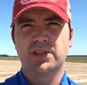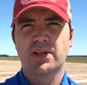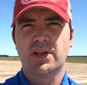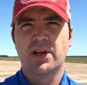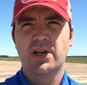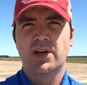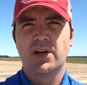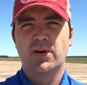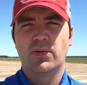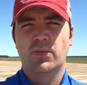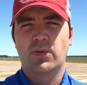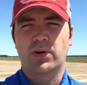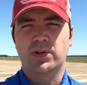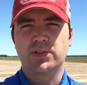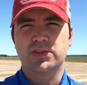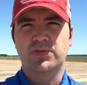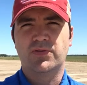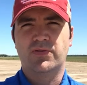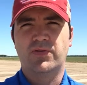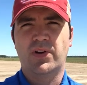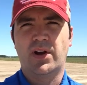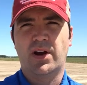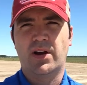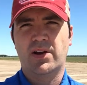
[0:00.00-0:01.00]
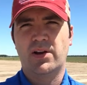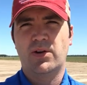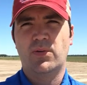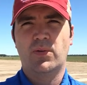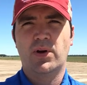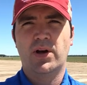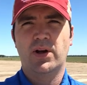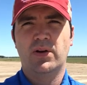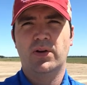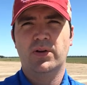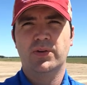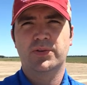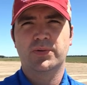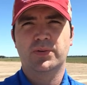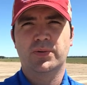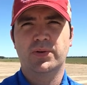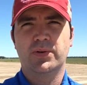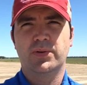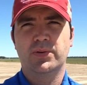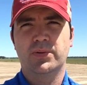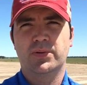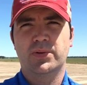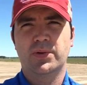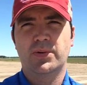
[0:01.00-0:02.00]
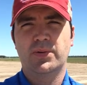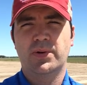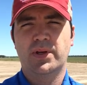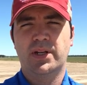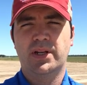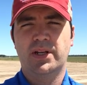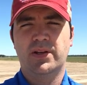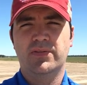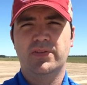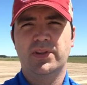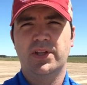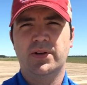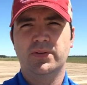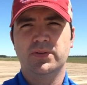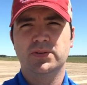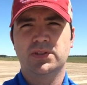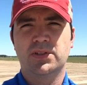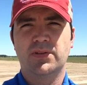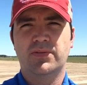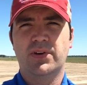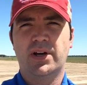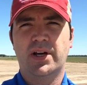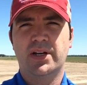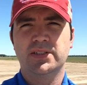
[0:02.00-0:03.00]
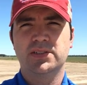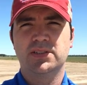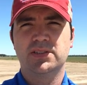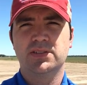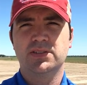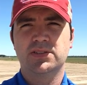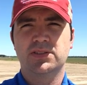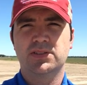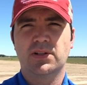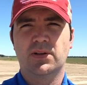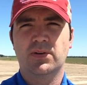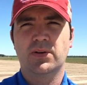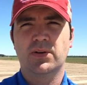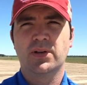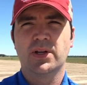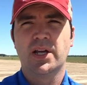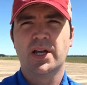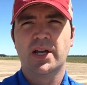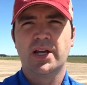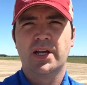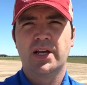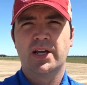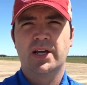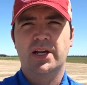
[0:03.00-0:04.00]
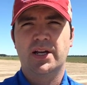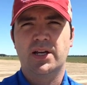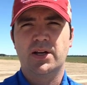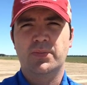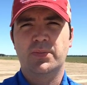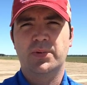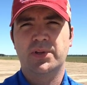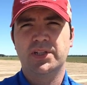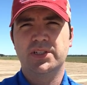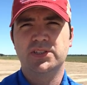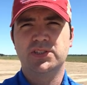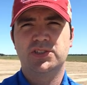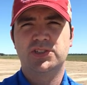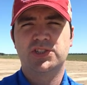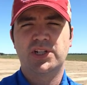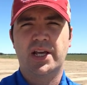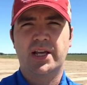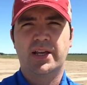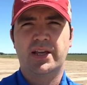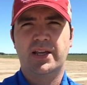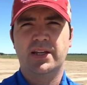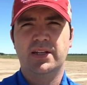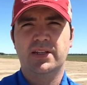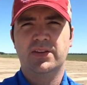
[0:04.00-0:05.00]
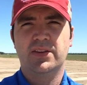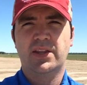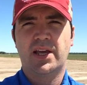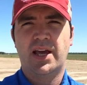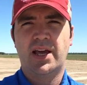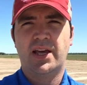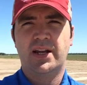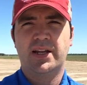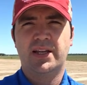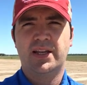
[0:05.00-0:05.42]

Works very well through through any of those devices. So uh, please check into that